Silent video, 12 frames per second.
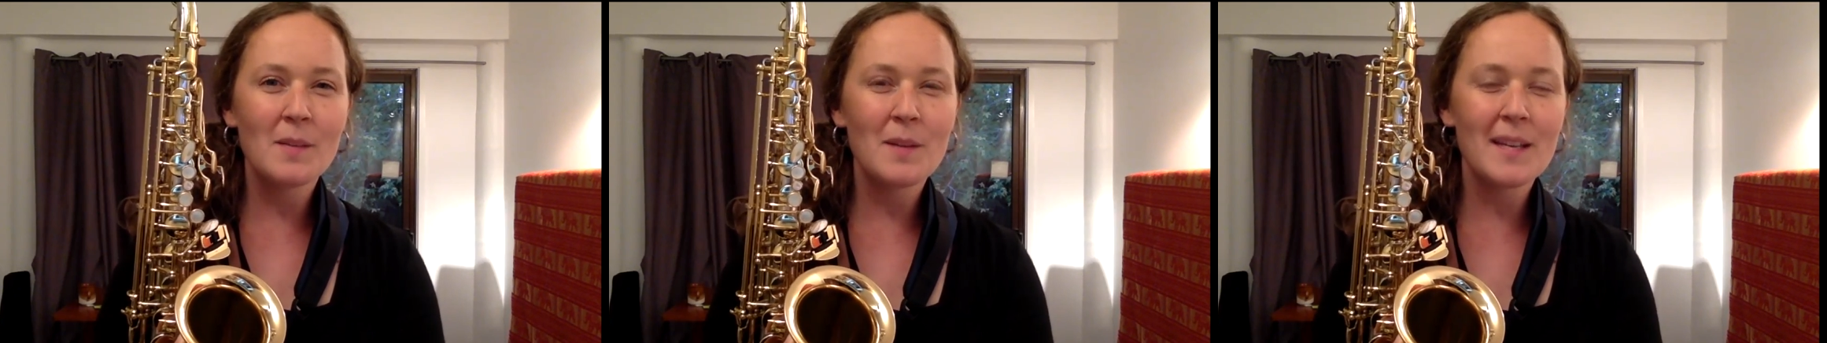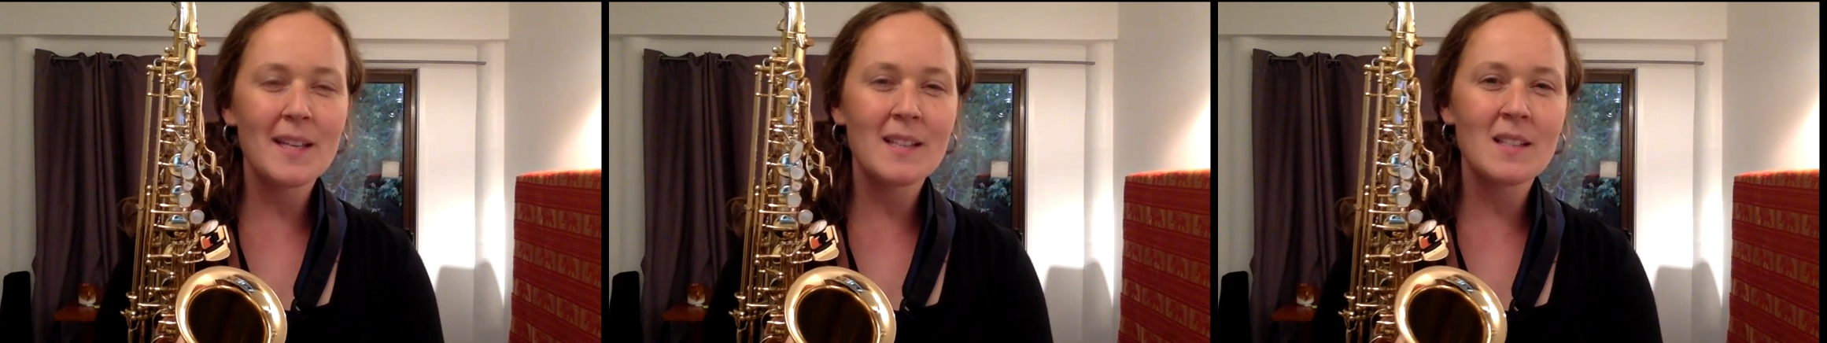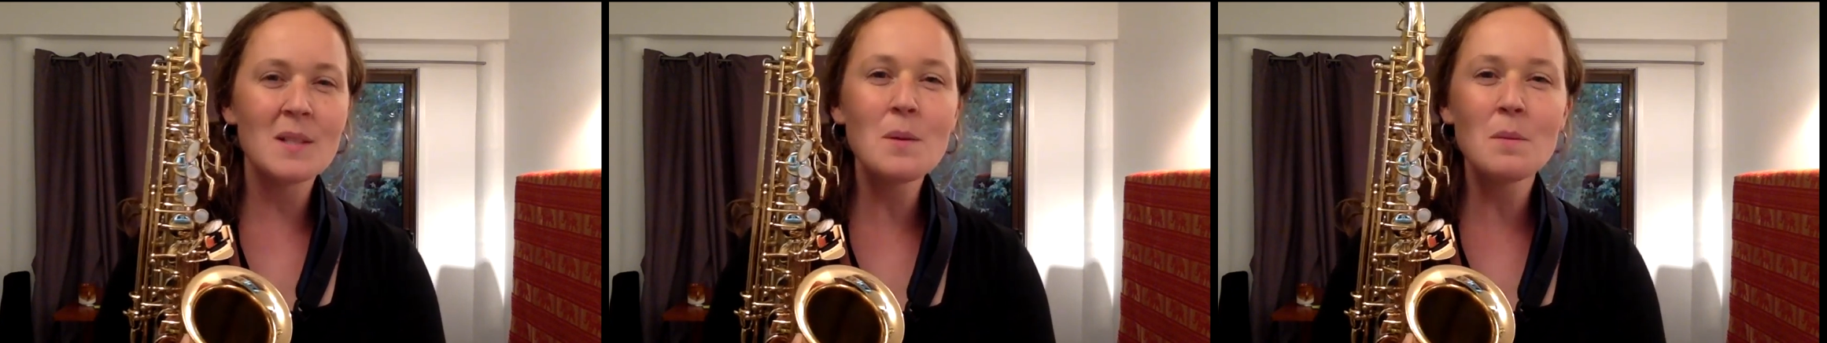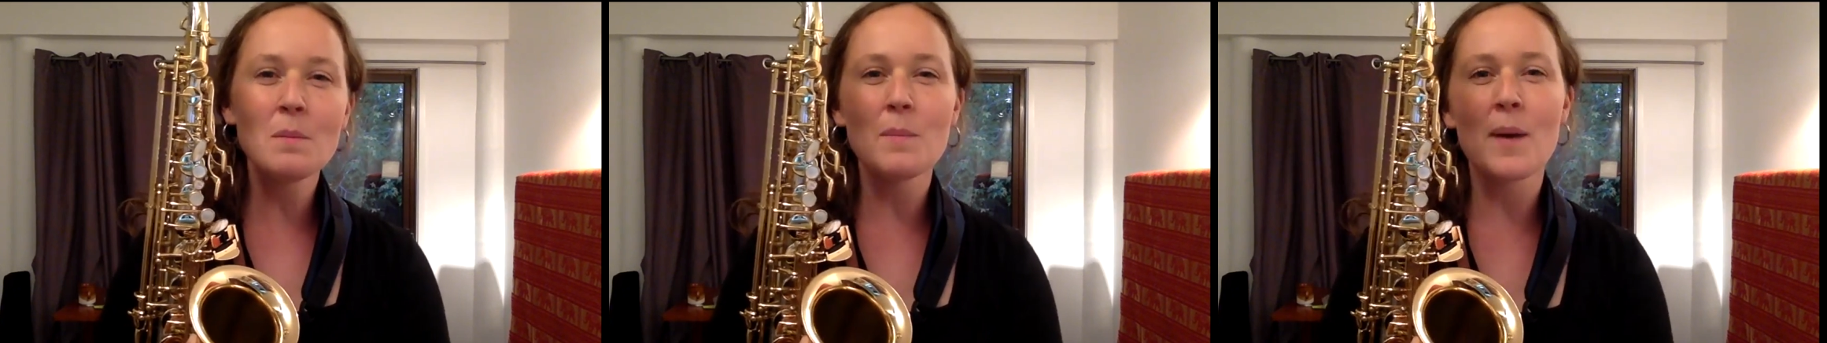we can
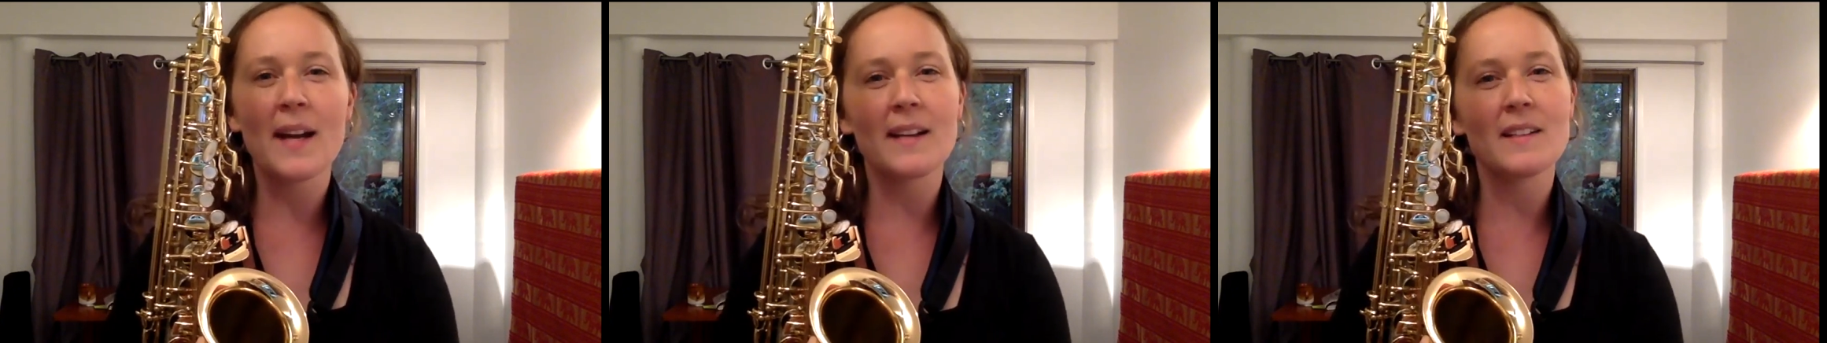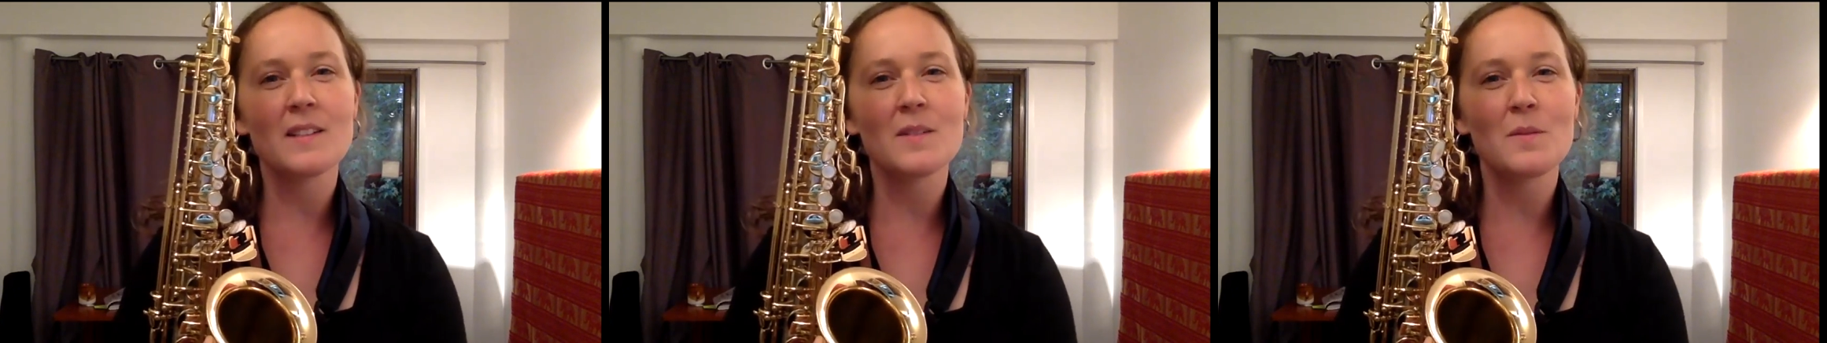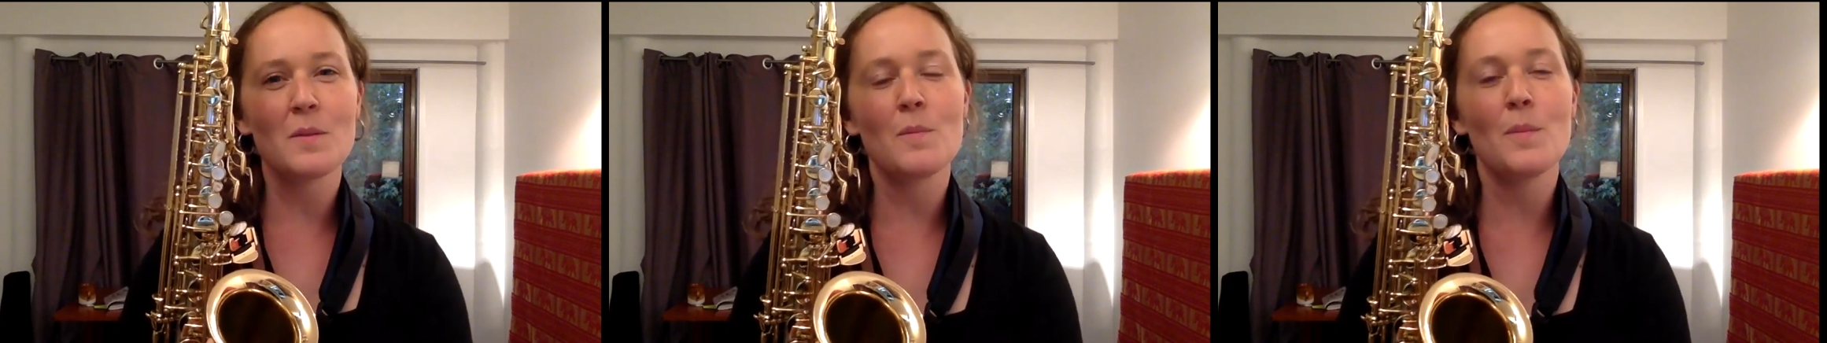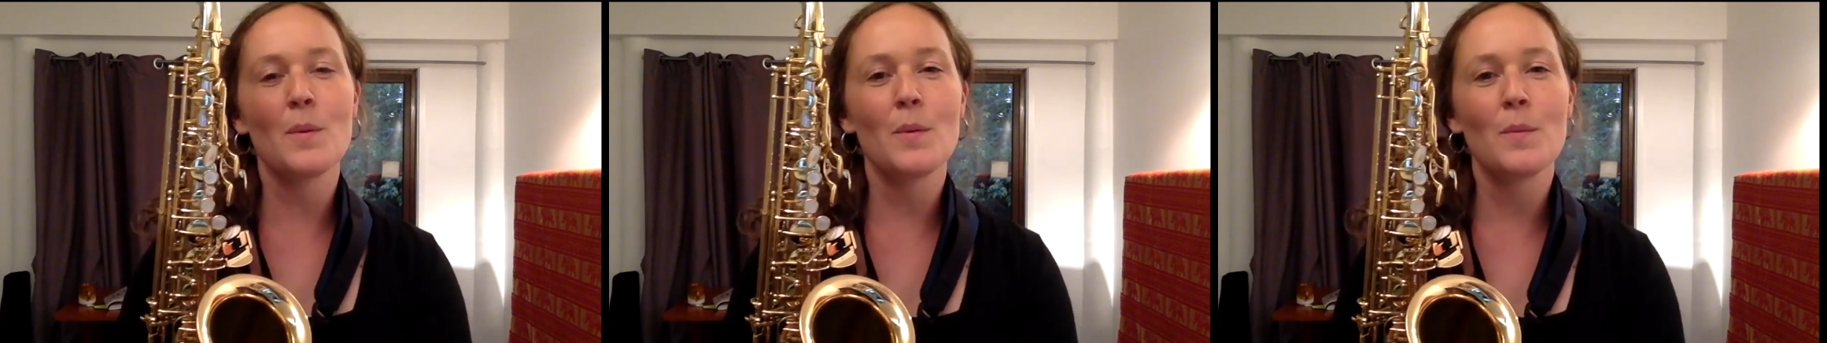soon be back to
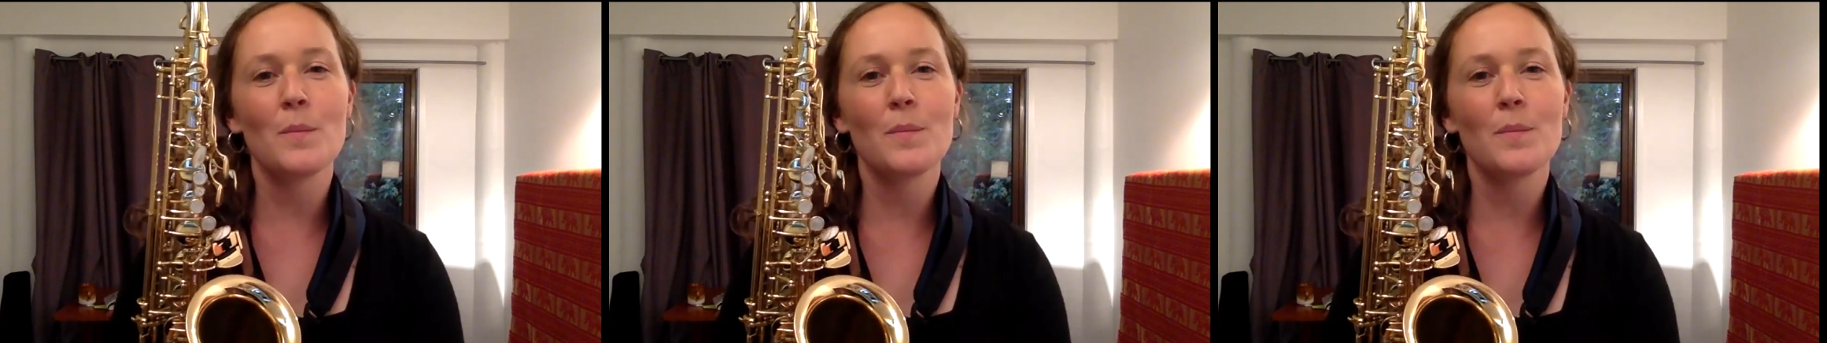normal